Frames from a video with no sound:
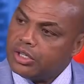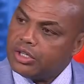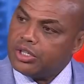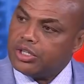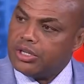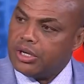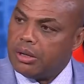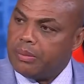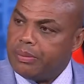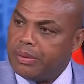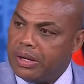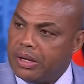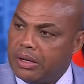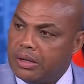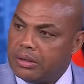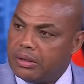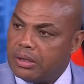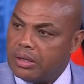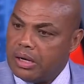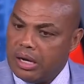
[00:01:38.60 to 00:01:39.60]
to step in.
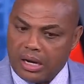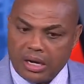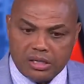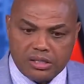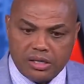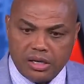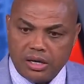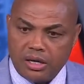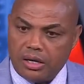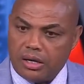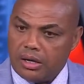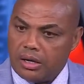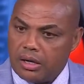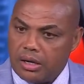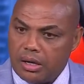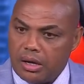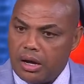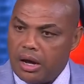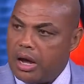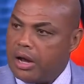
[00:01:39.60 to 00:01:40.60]
Like I say,
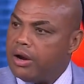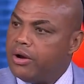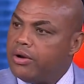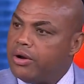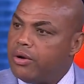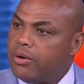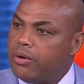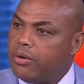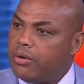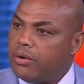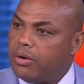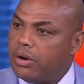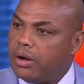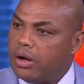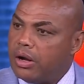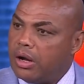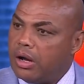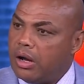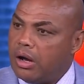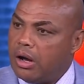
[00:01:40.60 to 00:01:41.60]
I don't know
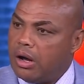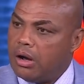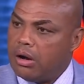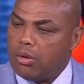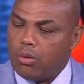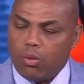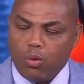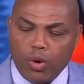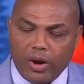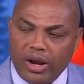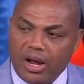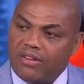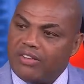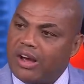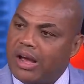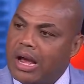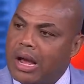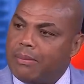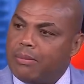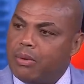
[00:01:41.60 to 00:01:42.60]
whatever
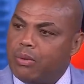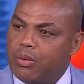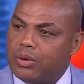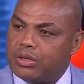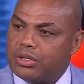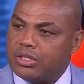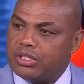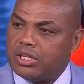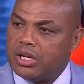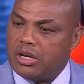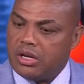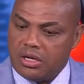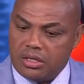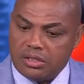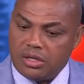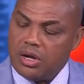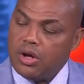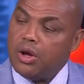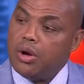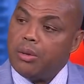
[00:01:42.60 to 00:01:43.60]
happened with the
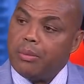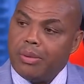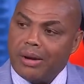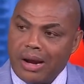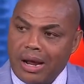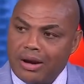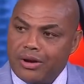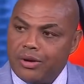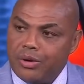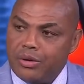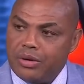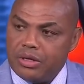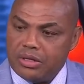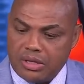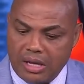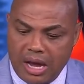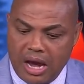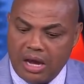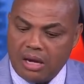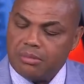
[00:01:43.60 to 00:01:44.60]
Suns. but I do know
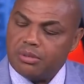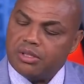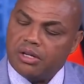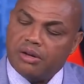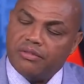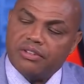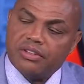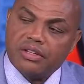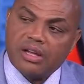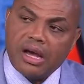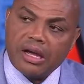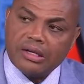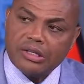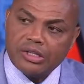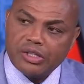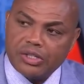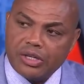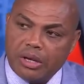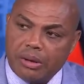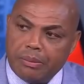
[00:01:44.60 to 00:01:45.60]
is Adam Silver's got to
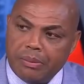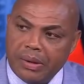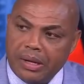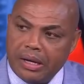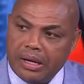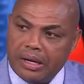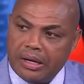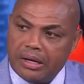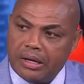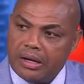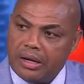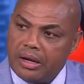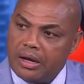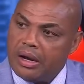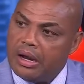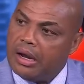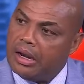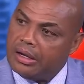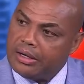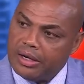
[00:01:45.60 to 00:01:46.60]
step in
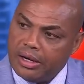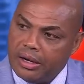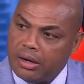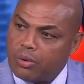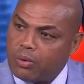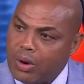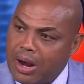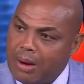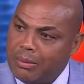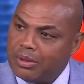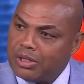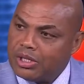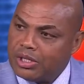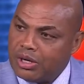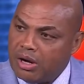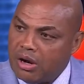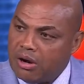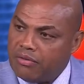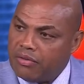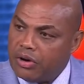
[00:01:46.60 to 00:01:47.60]
and tell Robert
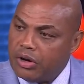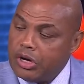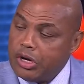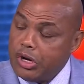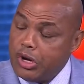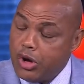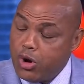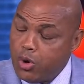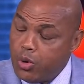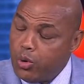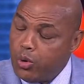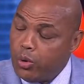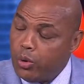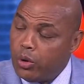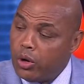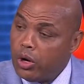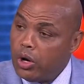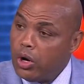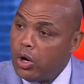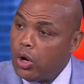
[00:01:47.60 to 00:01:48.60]
Sarver,
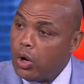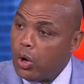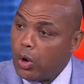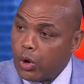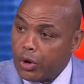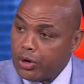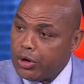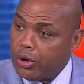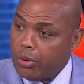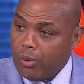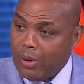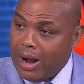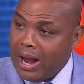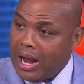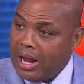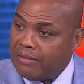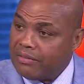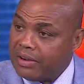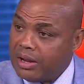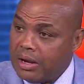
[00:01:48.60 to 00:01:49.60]
you or your
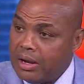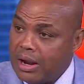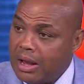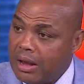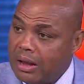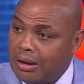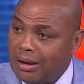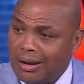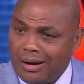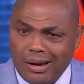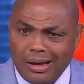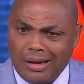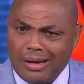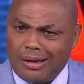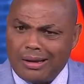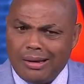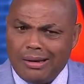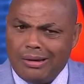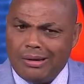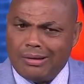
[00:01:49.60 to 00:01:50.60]
wife cannot
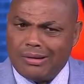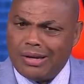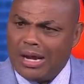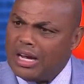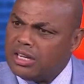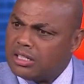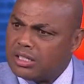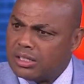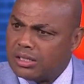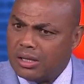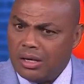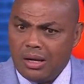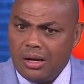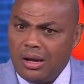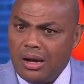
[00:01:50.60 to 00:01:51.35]
like that's